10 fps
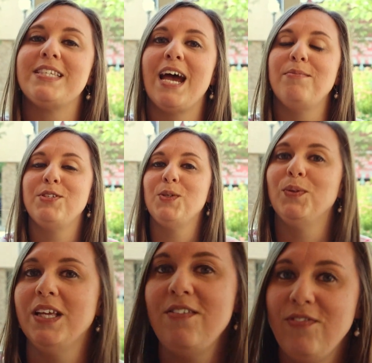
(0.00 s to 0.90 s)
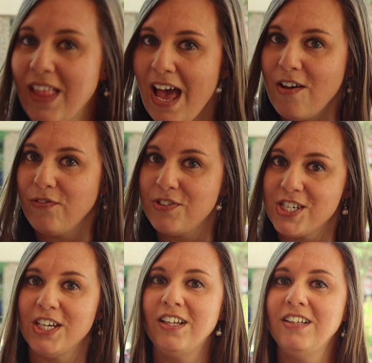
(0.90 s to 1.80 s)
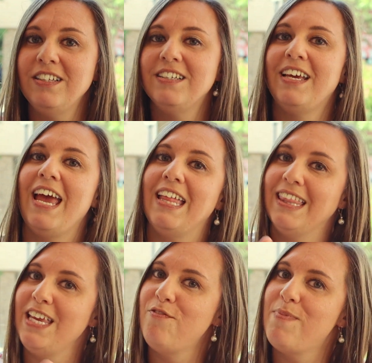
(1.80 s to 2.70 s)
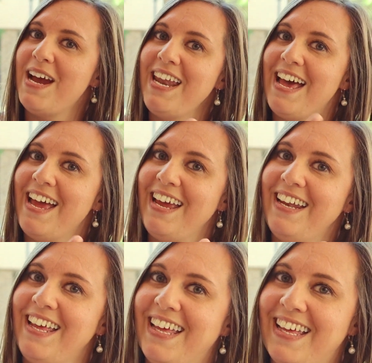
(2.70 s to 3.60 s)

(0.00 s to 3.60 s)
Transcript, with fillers: it's time to live, laugh, chill, and leave by